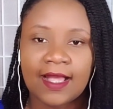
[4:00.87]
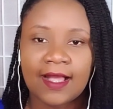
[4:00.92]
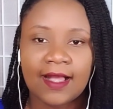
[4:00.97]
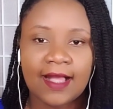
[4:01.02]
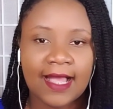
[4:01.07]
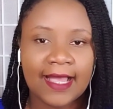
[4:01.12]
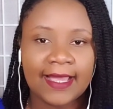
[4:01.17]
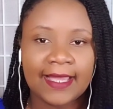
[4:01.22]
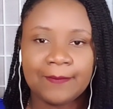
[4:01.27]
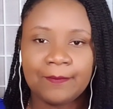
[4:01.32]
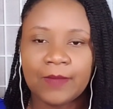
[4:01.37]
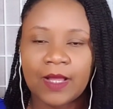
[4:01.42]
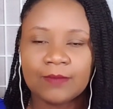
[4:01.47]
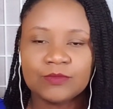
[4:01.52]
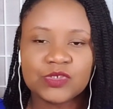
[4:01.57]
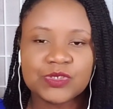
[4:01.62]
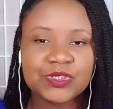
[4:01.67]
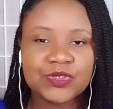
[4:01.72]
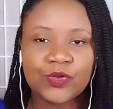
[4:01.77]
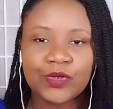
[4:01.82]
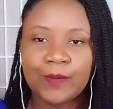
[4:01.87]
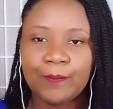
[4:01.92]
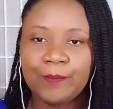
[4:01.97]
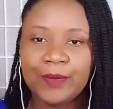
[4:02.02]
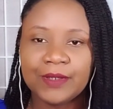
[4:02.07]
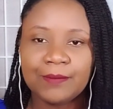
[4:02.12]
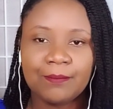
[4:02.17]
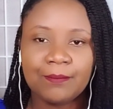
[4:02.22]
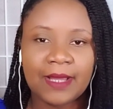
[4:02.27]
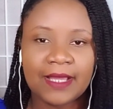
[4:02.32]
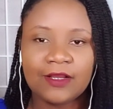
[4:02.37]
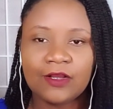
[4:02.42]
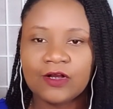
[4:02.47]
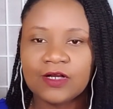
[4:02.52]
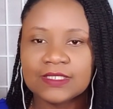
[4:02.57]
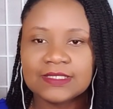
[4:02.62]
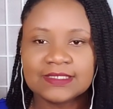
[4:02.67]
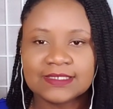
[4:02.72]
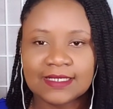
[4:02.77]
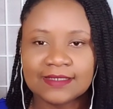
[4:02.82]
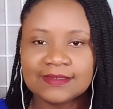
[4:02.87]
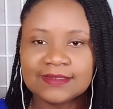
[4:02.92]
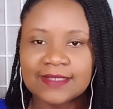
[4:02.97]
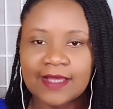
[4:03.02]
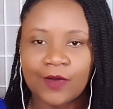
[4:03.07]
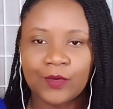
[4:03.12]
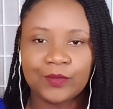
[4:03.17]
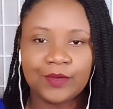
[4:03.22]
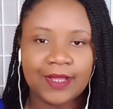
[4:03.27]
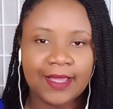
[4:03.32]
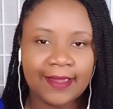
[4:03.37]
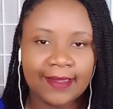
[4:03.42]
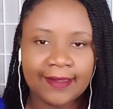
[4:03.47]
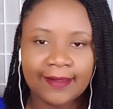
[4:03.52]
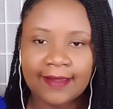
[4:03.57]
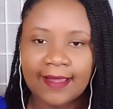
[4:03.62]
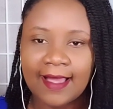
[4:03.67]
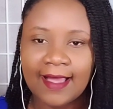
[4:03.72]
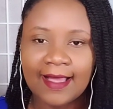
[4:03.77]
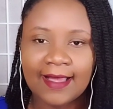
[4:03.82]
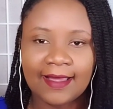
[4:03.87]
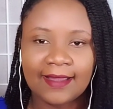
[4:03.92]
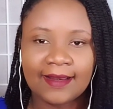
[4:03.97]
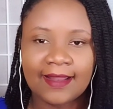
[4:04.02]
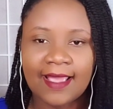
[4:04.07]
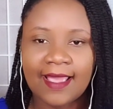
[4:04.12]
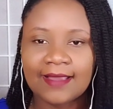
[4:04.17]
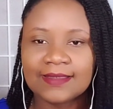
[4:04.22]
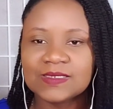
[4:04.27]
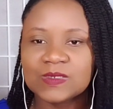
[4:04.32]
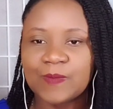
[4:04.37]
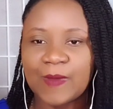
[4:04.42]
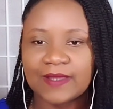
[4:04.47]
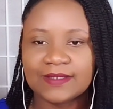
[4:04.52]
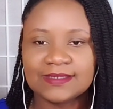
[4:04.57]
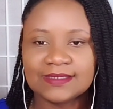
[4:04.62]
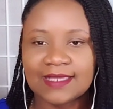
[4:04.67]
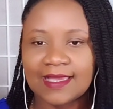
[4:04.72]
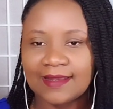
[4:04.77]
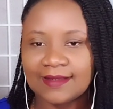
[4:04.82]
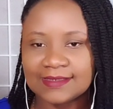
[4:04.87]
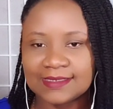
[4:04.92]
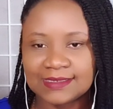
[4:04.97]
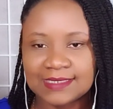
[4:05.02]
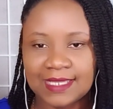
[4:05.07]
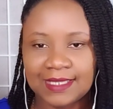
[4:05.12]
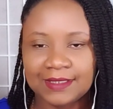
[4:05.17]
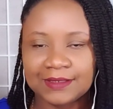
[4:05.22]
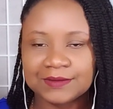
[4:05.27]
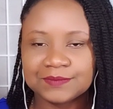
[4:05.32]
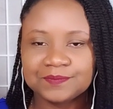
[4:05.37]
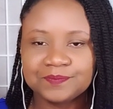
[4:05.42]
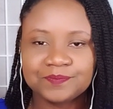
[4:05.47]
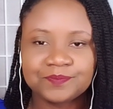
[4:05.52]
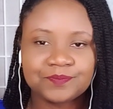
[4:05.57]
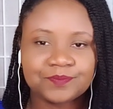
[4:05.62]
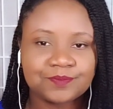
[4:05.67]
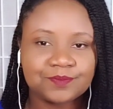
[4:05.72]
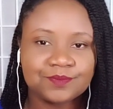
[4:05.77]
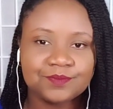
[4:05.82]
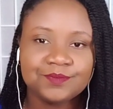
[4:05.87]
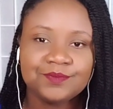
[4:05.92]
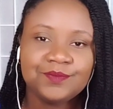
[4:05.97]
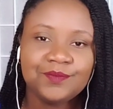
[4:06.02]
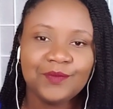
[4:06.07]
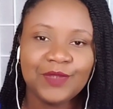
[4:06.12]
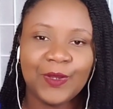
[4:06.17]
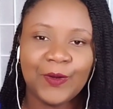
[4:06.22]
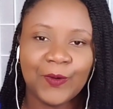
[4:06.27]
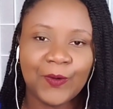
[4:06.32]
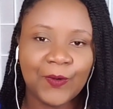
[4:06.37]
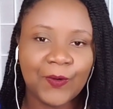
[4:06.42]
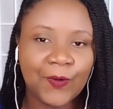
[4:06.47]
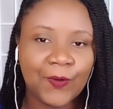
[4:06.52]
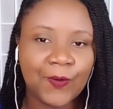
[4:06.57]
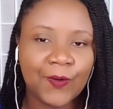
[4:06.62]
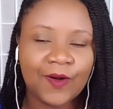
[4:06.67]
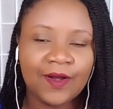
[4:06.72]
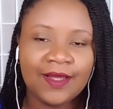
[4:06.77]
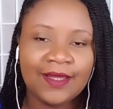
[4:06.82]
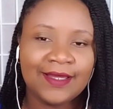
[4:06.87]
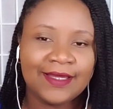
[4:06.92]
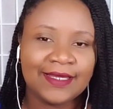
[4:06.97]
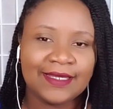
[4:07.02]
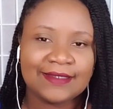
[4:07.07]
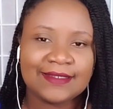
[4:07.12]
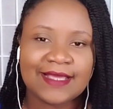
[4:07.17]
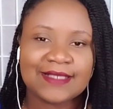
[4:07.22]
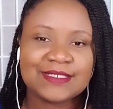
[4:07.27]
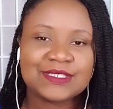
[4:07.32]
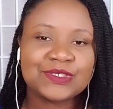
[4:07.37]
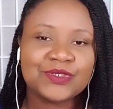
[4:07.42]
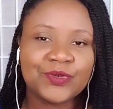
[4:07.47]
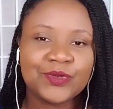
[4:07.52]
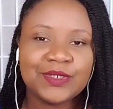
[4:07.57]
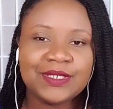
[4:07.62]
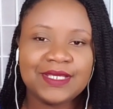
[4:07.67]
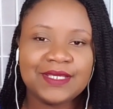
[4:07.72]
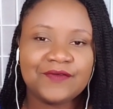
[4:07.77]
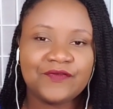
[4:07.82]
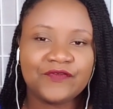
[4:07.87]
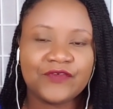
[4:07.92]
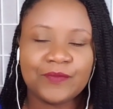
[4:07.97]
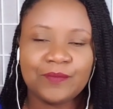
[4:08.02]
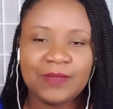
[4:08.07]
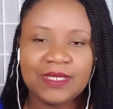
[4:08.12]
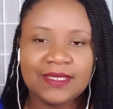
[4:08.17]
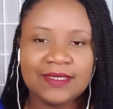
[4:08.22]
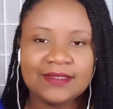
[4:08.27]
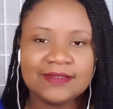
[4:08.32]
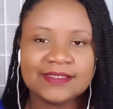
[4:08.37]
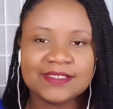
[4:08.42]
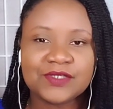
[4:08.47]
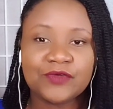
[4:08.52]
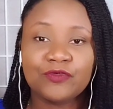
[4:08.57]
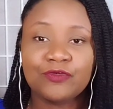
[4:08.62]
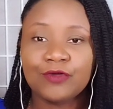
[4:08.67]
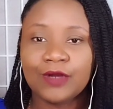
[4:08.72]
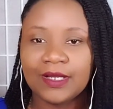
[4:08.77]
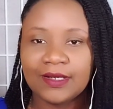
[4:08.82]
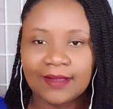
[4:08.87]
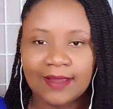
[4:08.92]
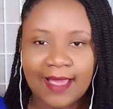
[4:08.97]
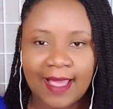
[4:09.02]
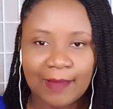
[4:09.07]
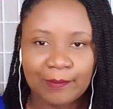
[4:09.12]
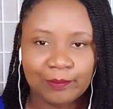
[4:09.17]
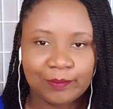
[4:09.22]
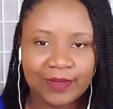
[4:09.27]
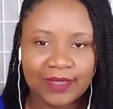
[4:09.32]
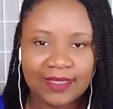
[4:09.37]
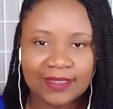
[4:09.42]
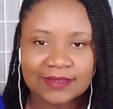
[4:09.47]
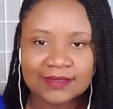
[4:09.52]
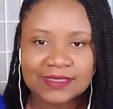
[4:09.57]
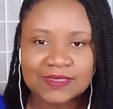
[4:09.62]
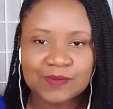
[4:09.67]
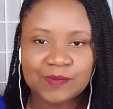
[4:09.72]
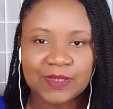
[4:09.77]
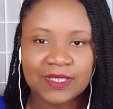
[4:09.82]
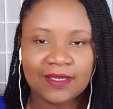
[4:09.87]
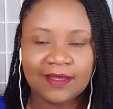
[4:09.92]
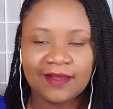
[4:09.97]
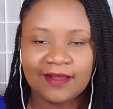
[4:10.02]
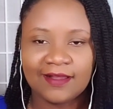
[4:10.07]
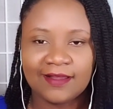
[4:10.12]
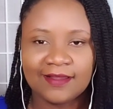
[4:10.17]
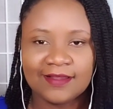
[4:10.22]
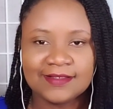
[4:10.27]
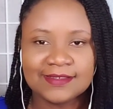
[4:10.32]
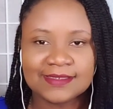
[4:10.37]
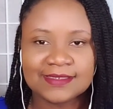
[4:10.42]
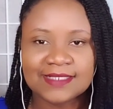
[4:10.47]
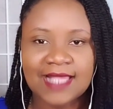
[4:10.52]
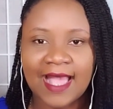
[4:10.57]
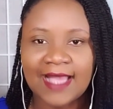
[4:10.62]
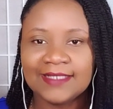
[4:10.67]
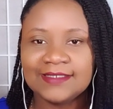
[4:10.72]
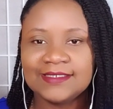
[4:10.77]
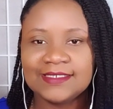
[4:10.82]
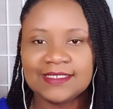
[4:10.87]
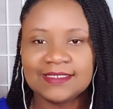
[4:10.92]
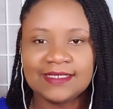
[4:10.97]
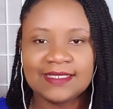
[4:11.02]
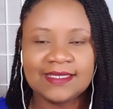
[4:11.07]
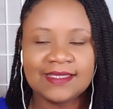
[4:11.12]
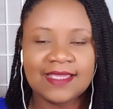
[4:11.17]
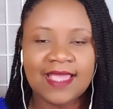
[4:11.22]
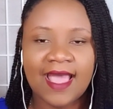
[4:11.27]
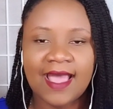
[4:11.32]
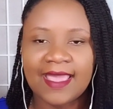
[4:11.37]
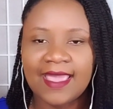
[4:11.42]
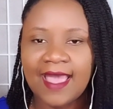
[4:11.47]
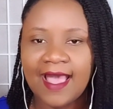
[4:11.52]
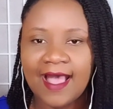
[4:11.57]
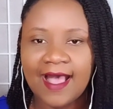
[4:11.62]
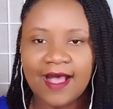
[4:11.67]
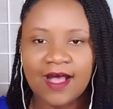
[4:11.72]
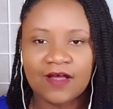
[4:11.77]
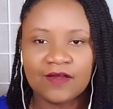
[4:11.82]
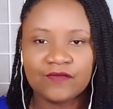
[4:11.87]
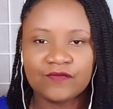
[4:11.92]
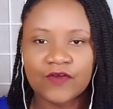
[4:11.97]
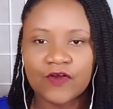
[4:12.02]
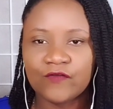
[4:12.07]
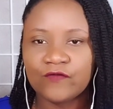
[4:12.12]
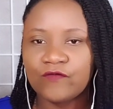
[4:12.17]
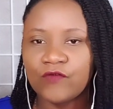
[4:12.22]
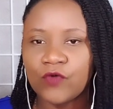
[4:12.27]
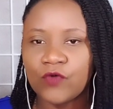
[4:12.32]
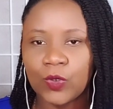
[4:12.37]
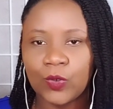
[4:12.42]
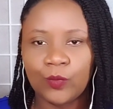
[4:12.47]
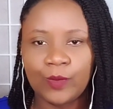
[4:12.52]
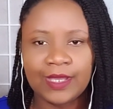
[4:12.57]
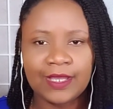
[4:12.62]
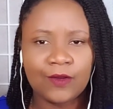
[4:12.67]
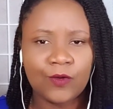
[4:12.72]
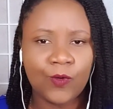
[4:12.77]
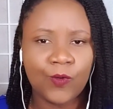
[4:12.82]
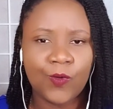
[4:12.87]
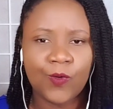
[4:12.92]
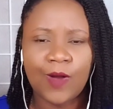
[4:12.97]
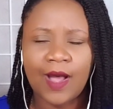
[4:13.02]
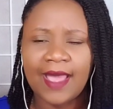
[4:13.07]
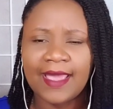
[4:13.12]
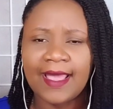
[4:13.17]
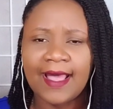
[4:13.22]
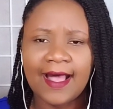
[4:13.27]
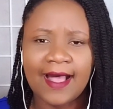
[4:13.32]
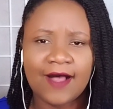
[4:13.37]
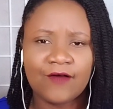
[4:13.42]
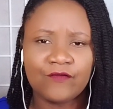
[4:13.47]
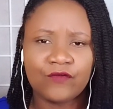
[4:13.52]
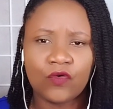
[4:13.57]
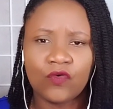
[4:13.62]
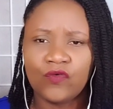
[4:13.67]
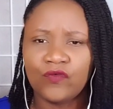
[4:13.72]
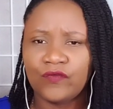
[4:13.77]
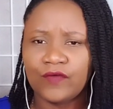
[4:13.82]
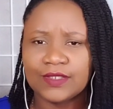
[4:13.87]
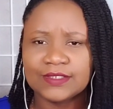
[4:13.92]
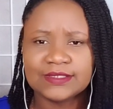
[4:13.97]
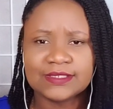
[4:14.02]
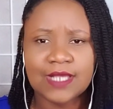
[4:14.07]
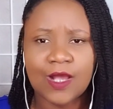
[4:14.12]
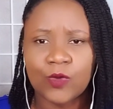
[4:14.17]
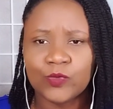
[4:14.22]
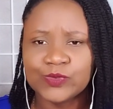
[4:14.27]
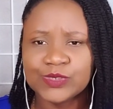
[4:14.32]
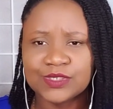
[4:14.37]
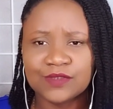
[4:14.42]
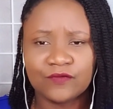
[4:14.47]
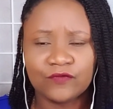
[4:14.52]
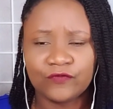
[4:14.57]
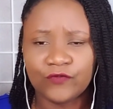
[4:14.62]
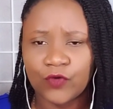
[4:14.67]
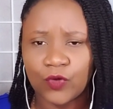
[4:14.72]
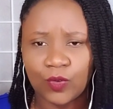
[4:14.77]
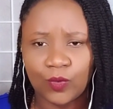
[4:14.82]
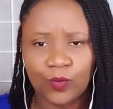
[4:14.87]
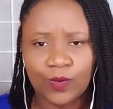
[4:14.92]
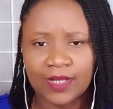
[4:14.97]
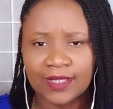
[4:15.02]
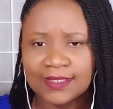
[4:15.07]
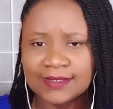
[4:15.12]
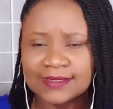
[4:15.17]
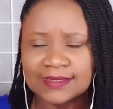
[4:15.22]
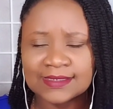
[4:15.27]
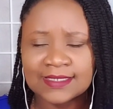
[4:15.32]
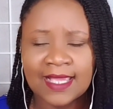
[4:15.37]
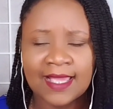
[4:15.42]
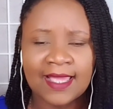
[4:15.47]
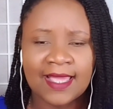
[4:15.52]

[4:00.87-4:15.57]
I'm just going to put my content out there and expect to get a sale, or there's no need for me to run campaigns because ideally I have a following, or I have over 1,000 followers,